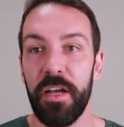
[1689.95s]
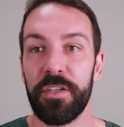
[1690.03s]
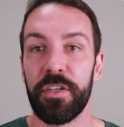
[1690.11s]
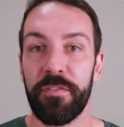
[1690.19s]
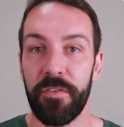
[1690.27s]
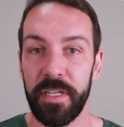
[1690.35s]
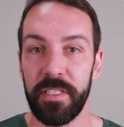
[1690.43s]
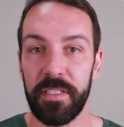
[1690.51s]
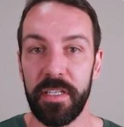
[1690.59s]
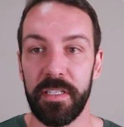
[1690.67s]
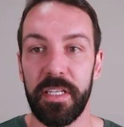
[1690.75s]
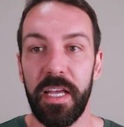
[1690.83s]
So for
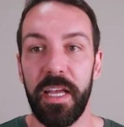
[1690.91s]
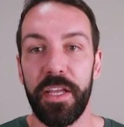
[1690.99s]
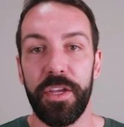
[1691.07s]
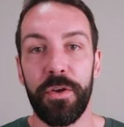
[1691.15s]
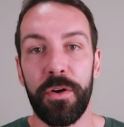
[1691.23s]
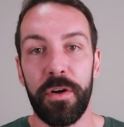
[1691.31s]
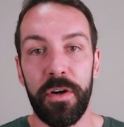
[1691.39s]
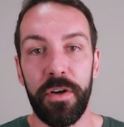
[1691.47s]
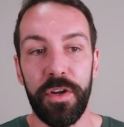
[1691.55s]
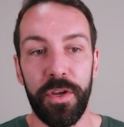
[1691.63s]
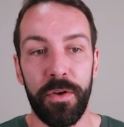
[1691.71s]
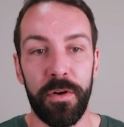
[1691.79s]
instance,
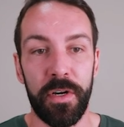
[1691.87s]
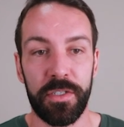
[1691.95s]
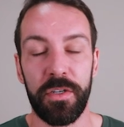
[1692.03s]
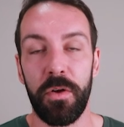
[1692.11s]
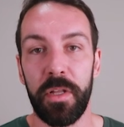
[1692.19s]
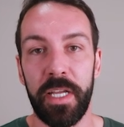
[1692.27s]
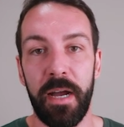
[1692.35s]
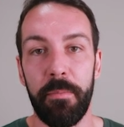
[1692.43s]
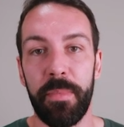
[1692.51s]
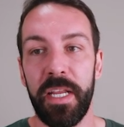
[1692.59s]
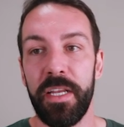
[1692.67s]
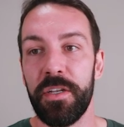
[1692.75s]
you're a solar
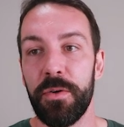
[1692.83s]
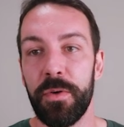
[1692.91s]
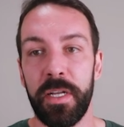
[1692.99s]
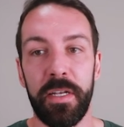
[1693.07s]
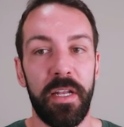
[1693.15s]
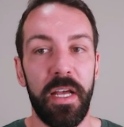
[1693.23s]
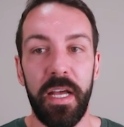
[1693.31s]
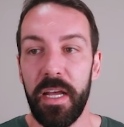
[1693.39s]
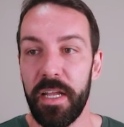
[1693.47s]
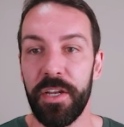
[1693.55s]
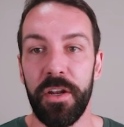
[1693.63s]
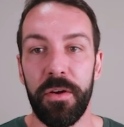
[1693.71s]
company doing,
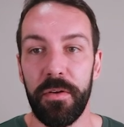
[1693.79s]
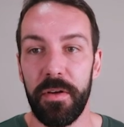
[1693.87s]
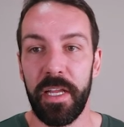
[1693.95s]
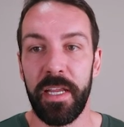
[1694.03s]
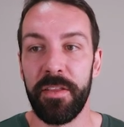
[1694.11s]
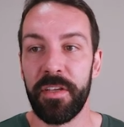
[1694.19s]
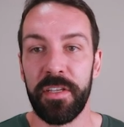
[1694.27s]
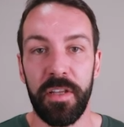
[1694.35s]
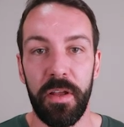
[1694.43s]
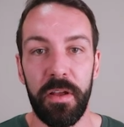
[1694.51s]
either